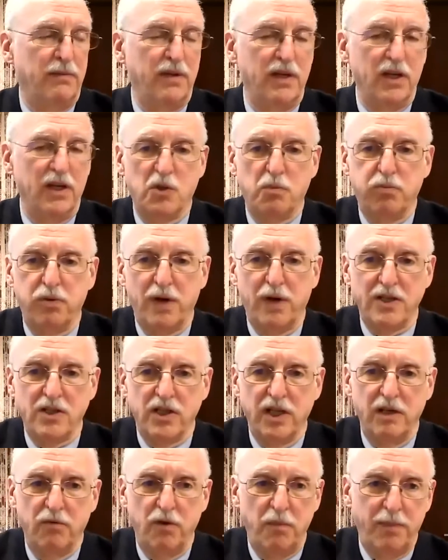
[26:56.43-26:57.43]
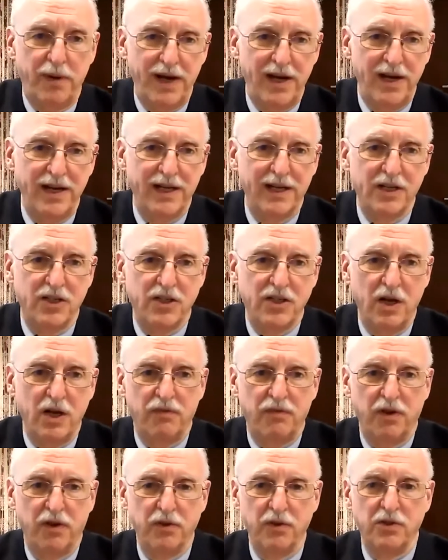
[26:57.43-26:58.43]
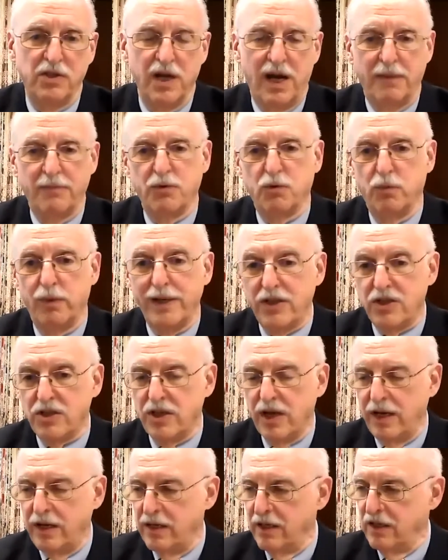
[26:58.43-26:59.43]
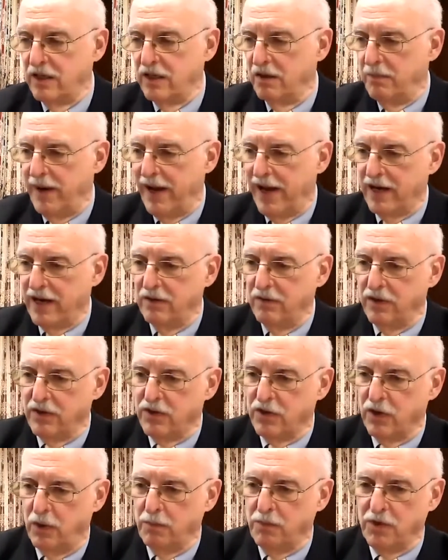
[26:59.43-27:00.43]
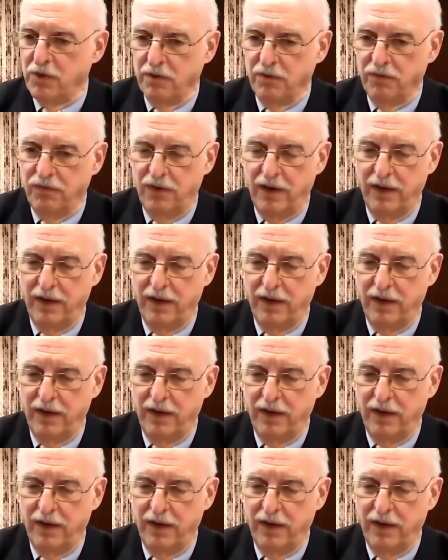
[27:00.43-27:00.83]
expressly repeating itself, other times restating the matter in terms of